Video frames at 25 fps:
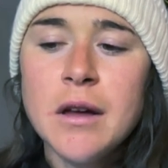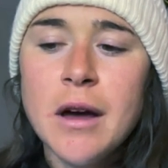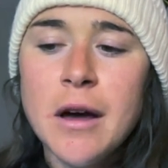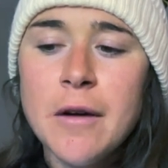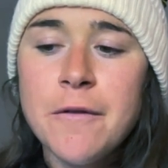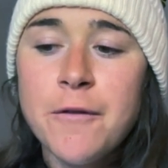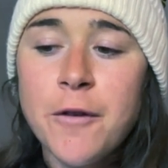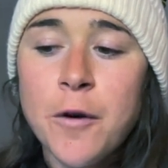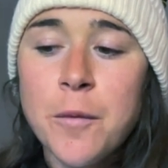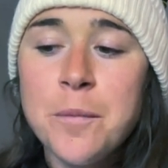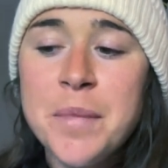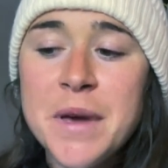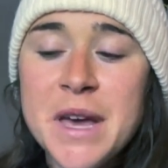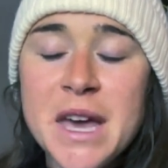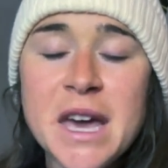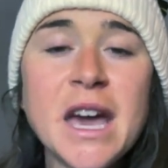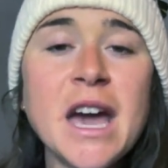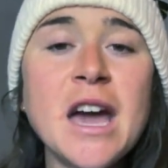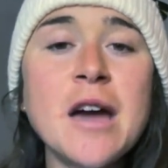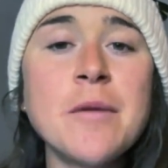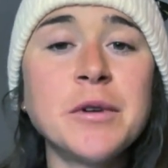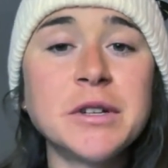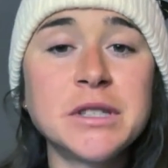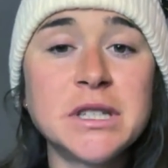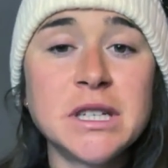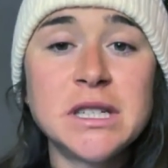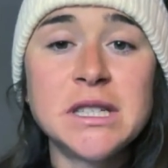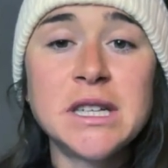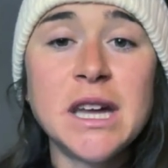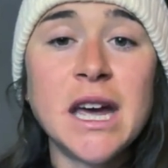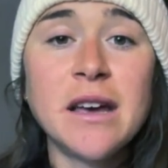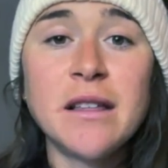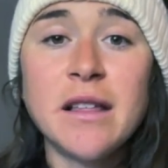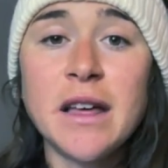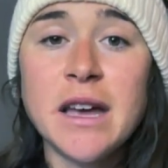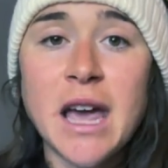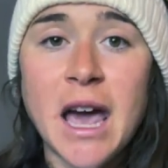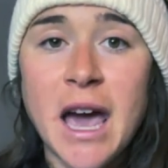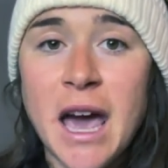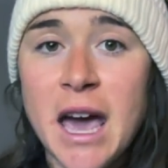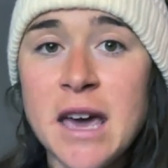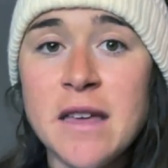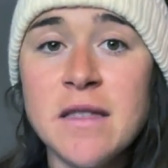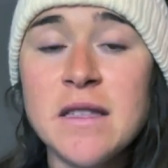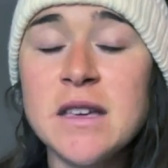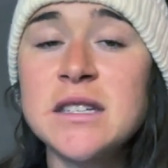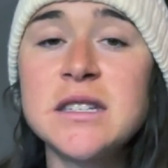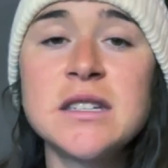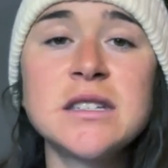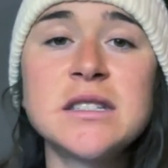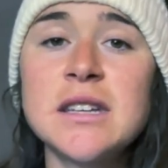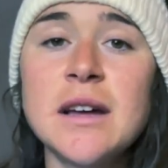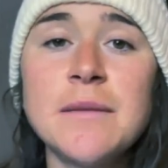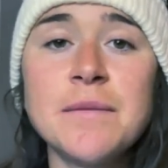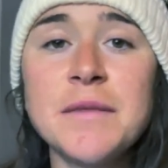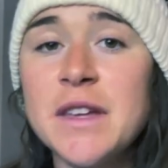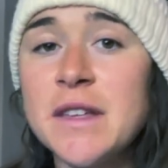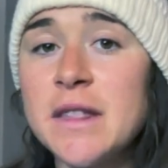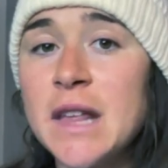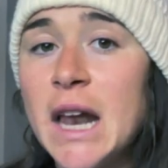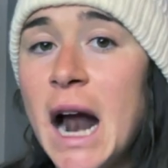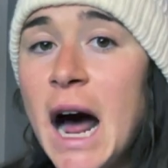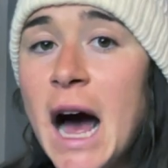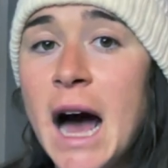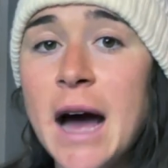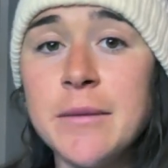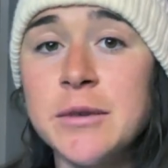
uh, for being able to say like hey this is something that